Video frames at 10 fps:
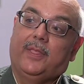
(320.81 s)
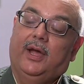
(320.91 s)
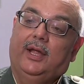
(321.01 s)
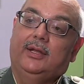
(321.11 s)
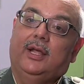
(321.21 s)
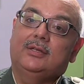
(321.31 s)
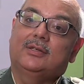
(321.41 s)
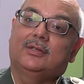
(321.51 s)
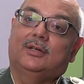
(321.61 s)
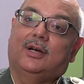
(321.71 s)
And
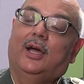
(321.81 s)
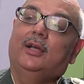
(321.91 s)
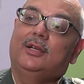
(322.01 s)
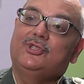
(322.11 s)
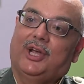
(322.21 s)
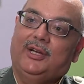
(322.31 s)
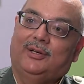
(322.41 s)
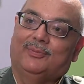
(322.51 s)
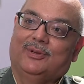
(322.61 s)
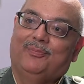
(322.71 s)
that's higher than China.
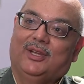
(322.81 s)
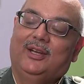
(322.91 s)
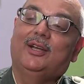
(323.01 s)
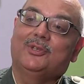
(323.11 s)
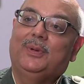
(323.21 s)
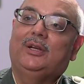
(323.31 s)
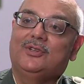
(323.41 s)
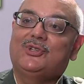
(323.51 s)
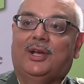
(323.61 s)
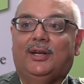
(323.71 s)
India's beaten
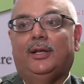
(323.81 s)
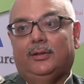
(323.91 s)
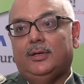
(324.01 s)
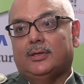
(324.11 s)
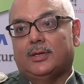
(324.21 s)
China in this.